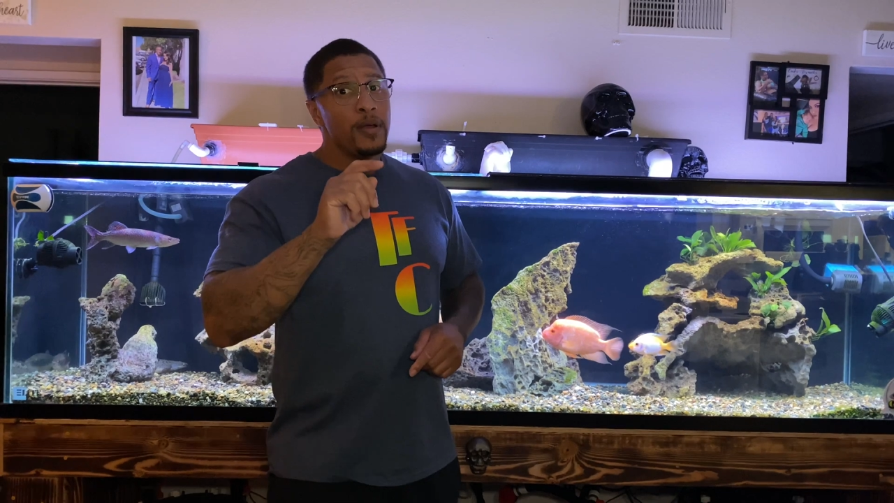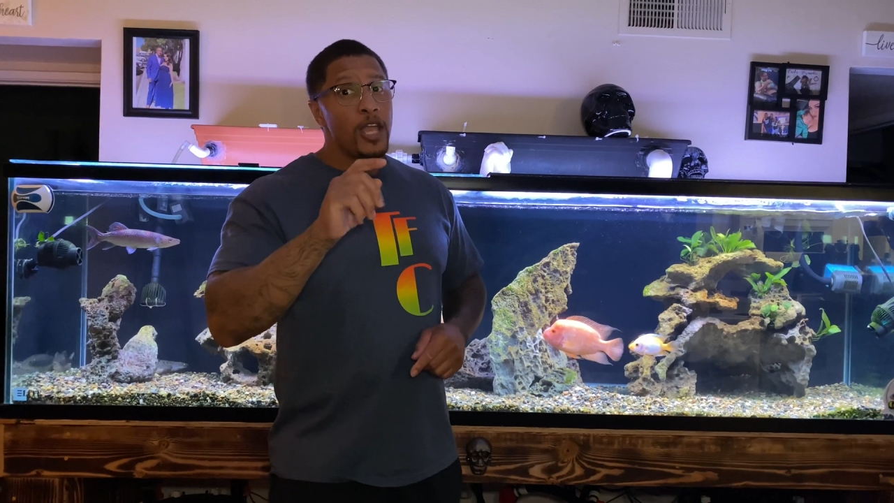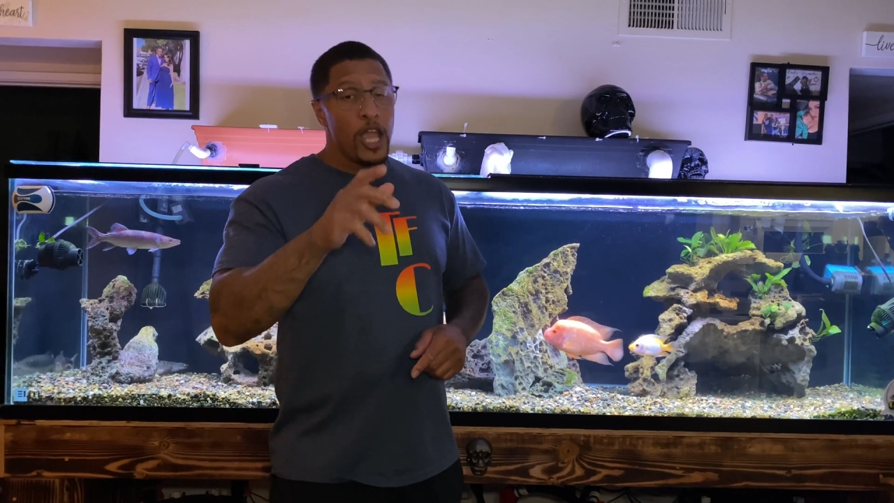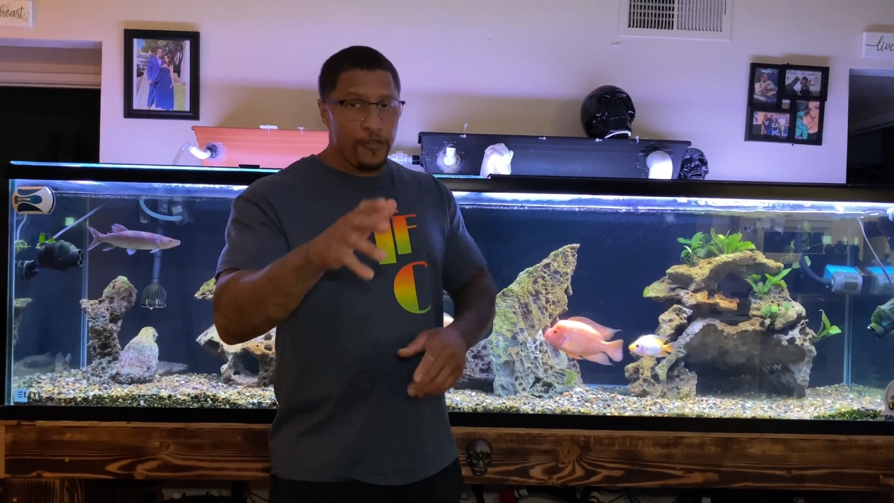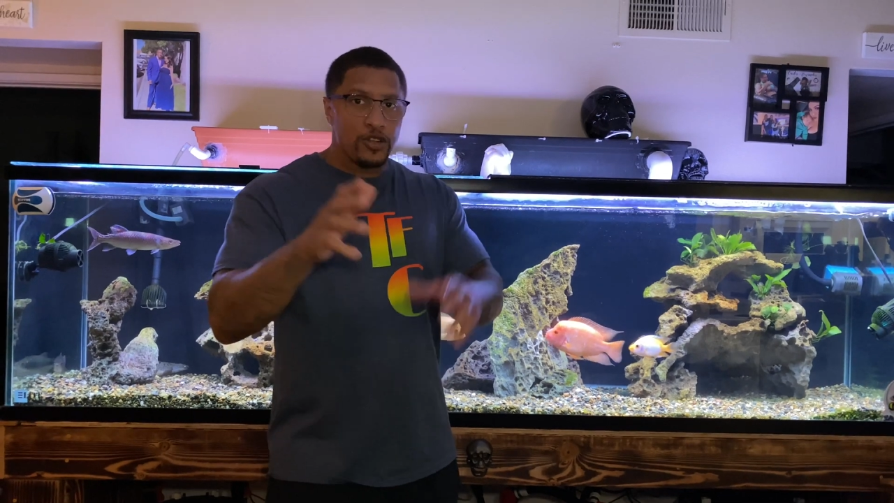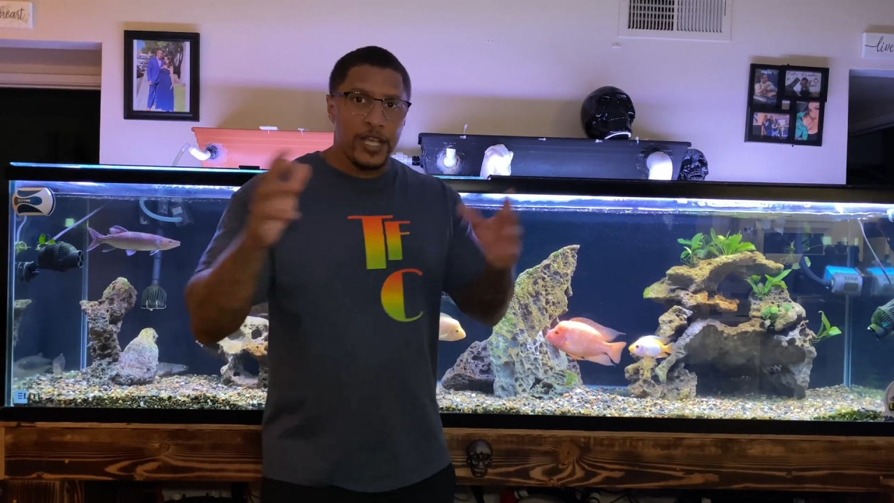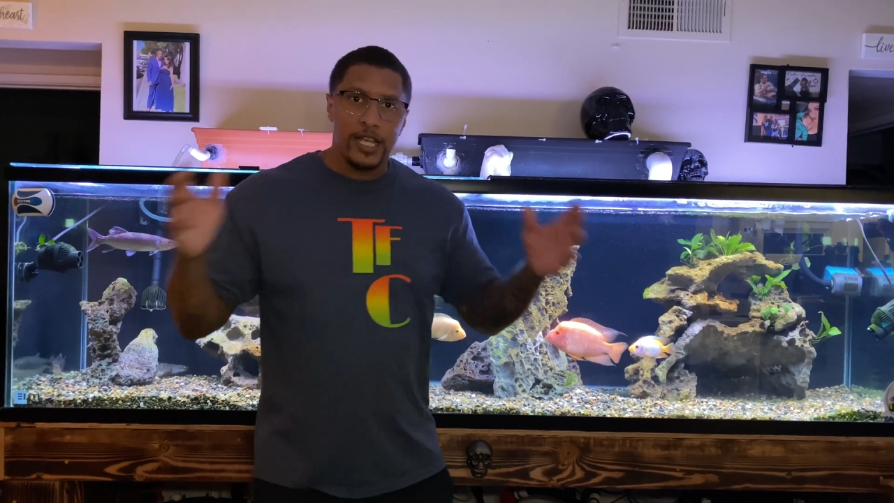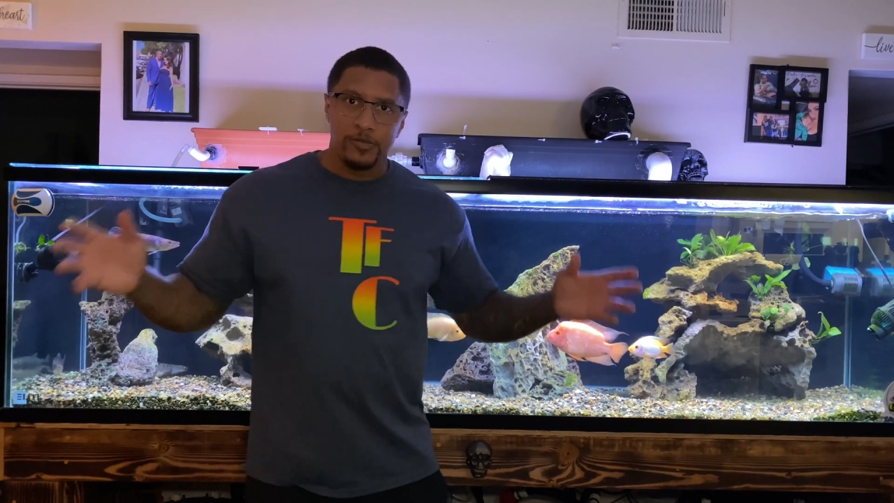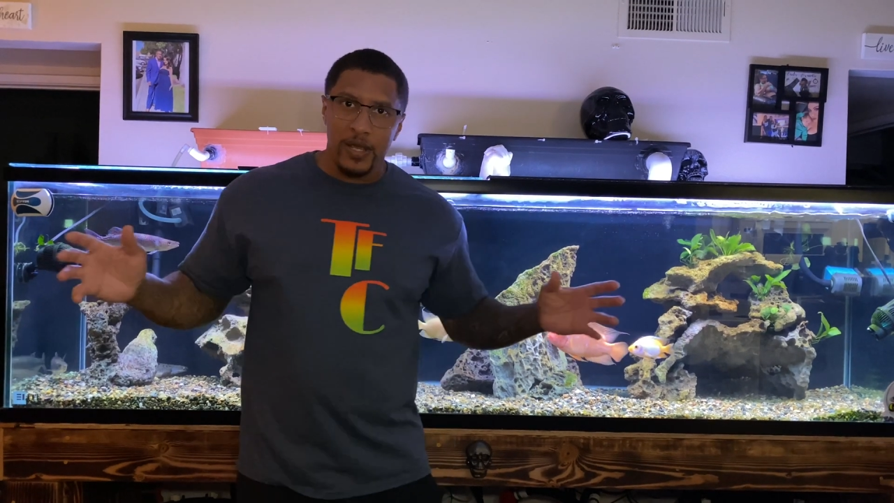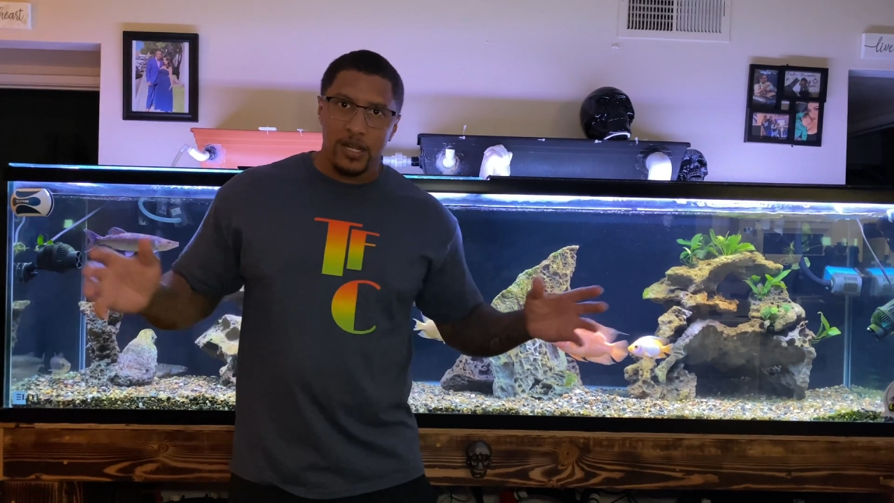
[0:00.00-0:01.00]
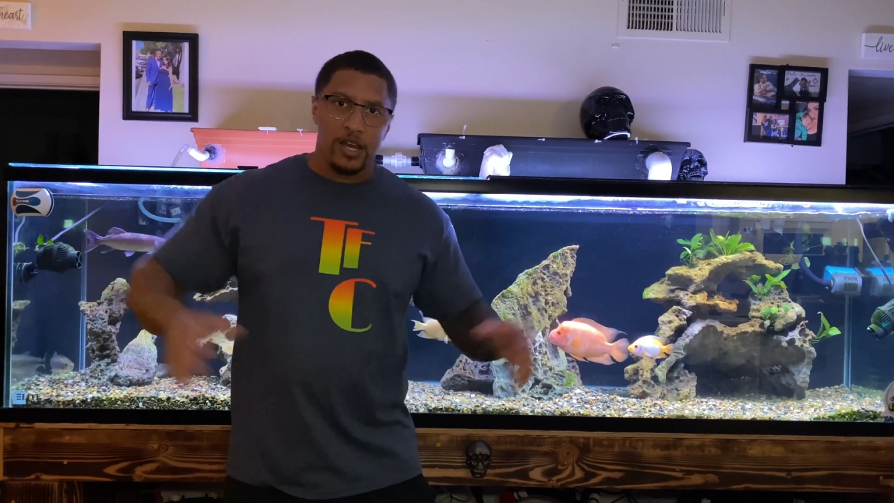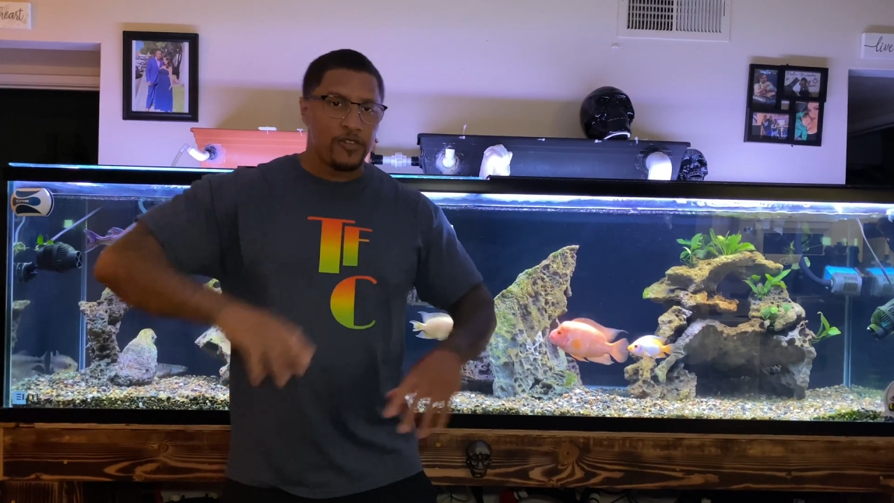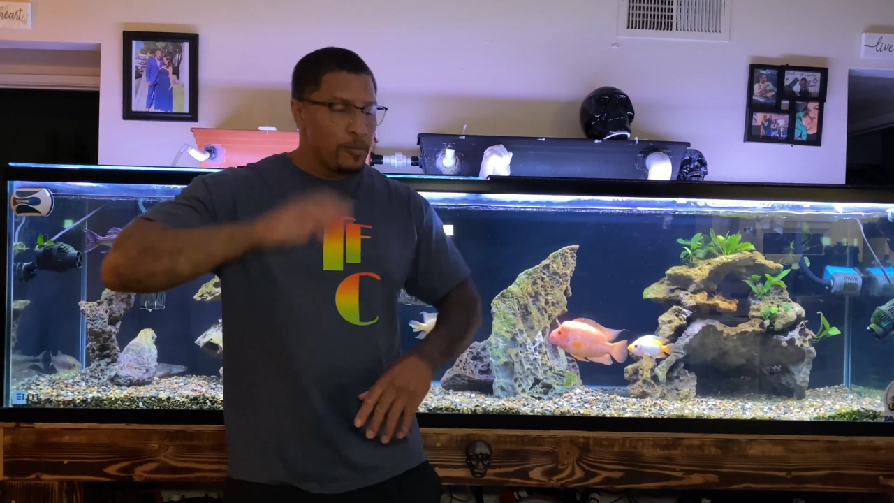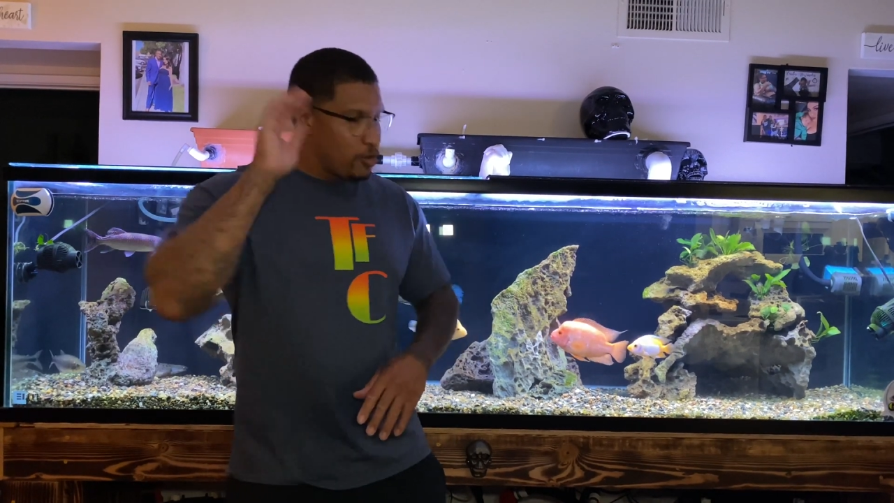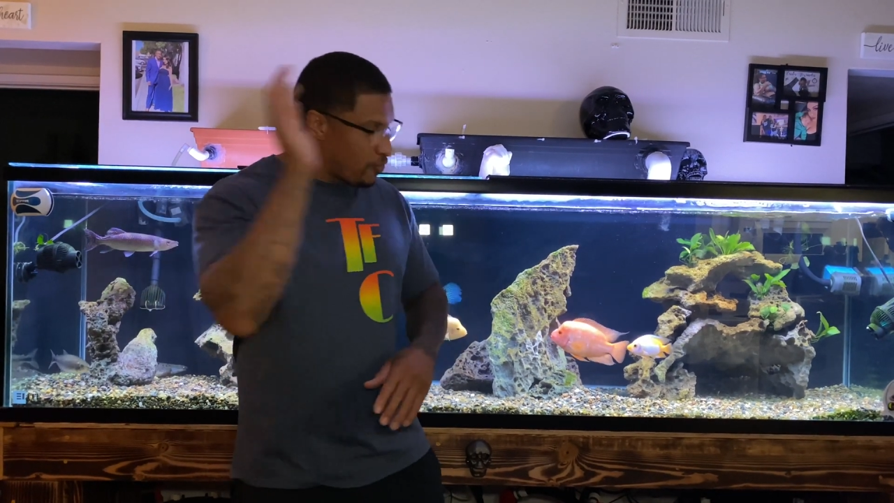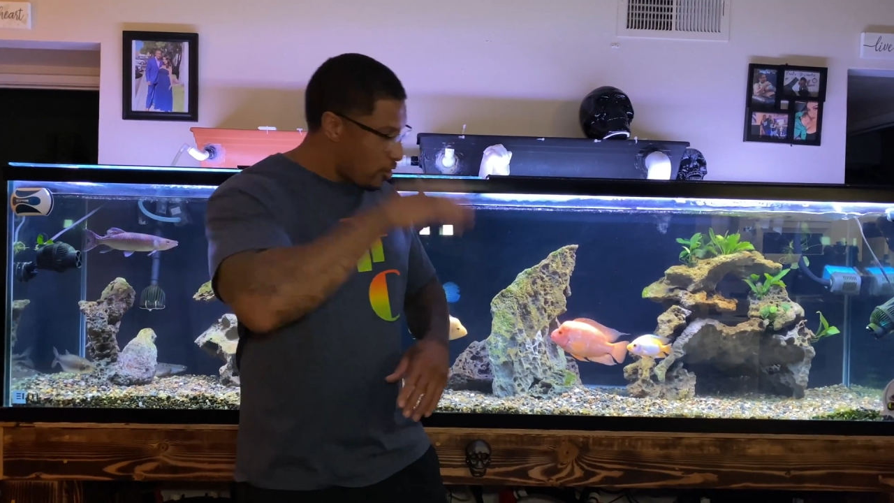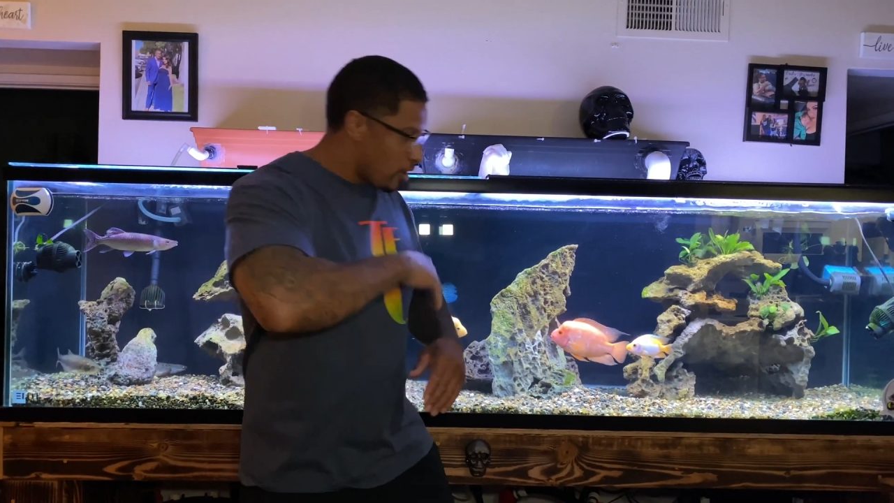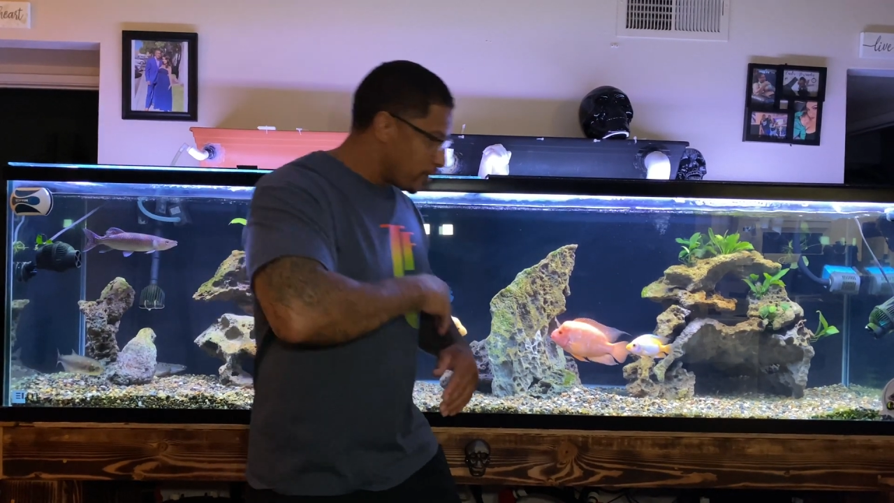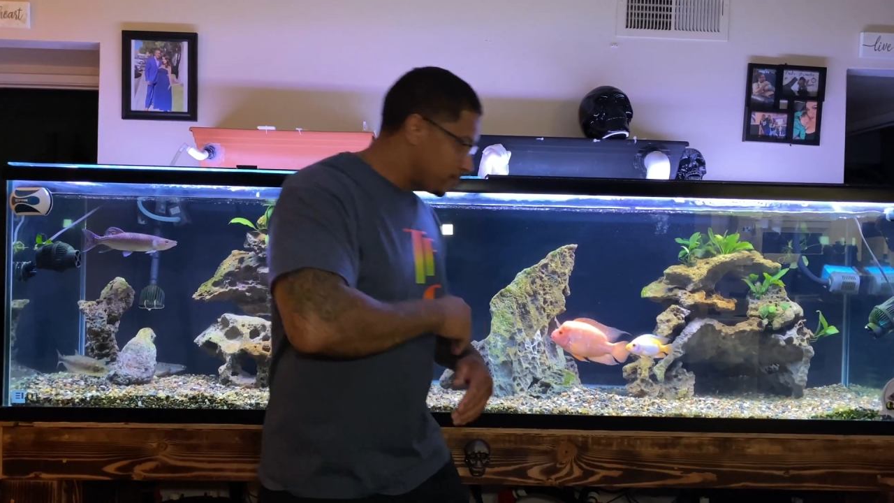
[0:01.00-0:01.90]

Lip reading: if your tank is big enough. Moving on.